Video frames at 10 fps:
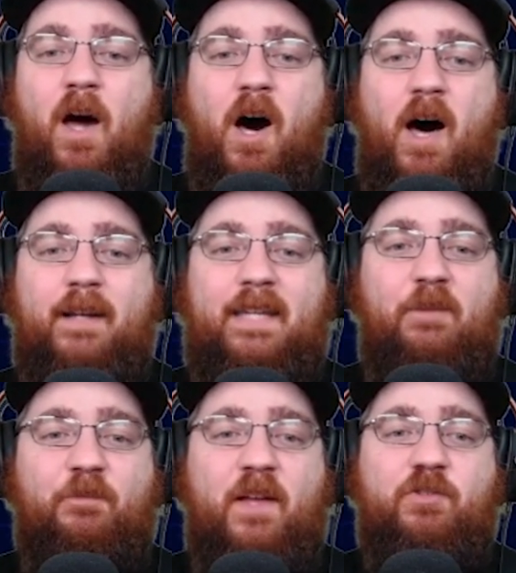On
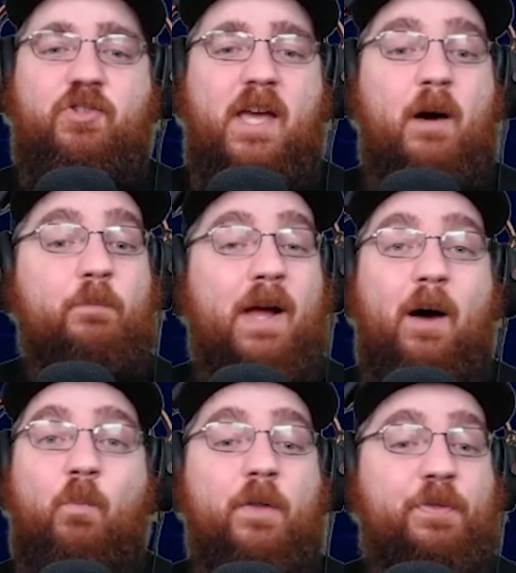defense, Jayon
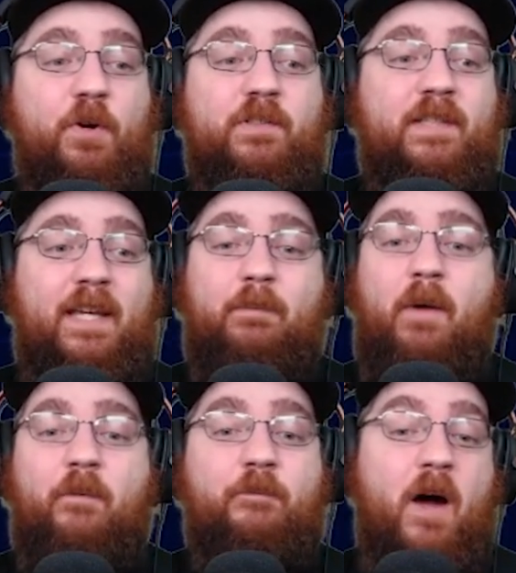Brown, 113.
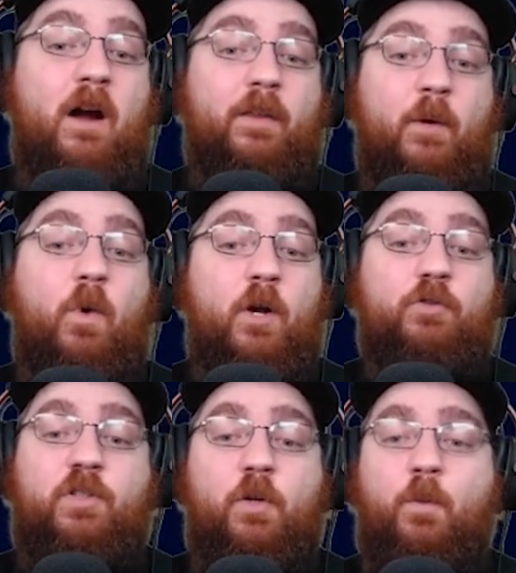Farley,
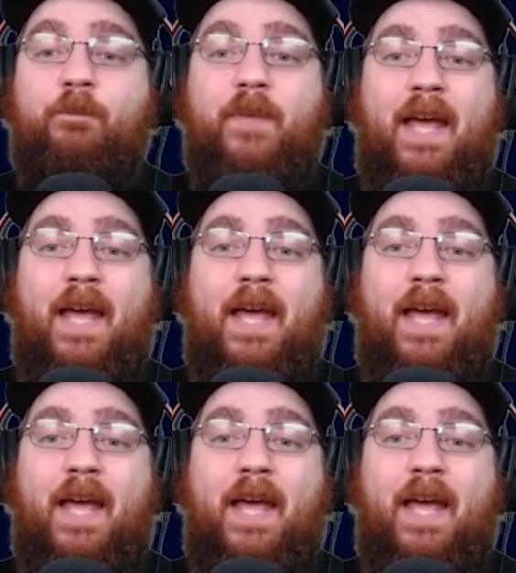102.